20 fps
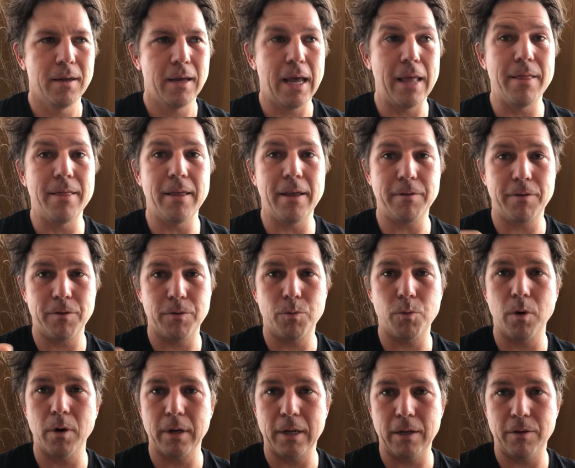And this is
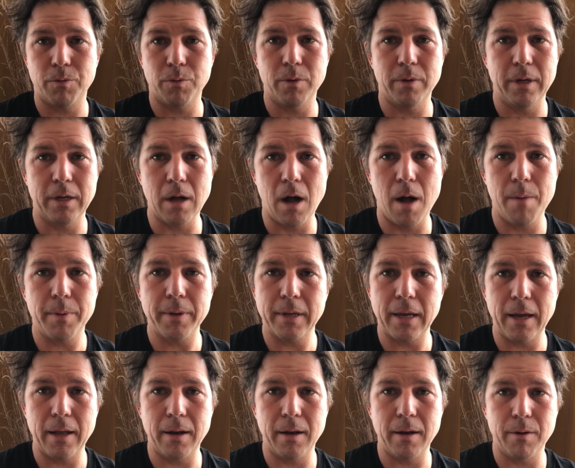where it gets really
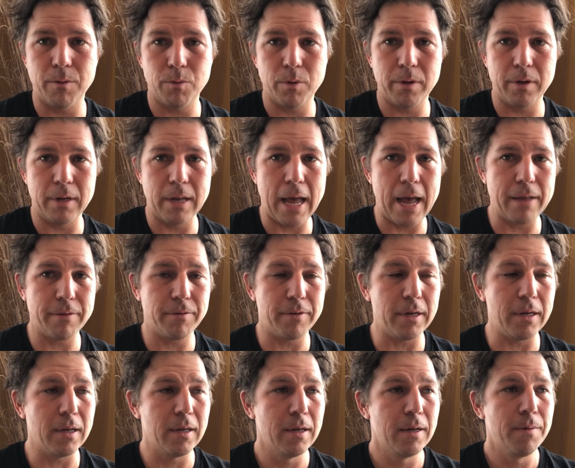complicated and really nasty,